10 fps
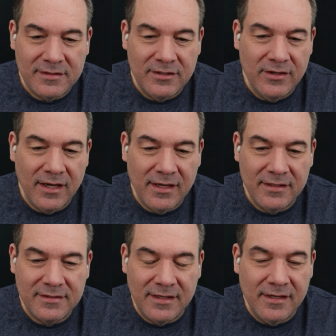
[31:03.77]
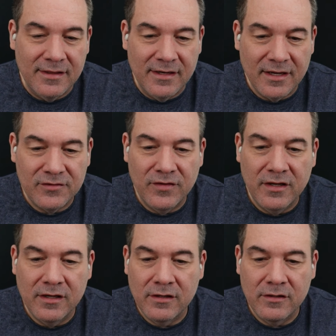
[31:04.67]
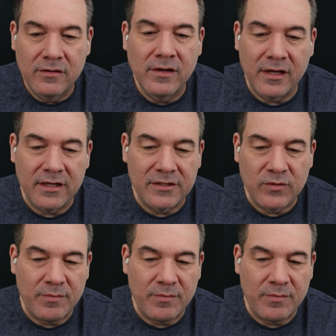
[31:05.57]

see you guys in the next video as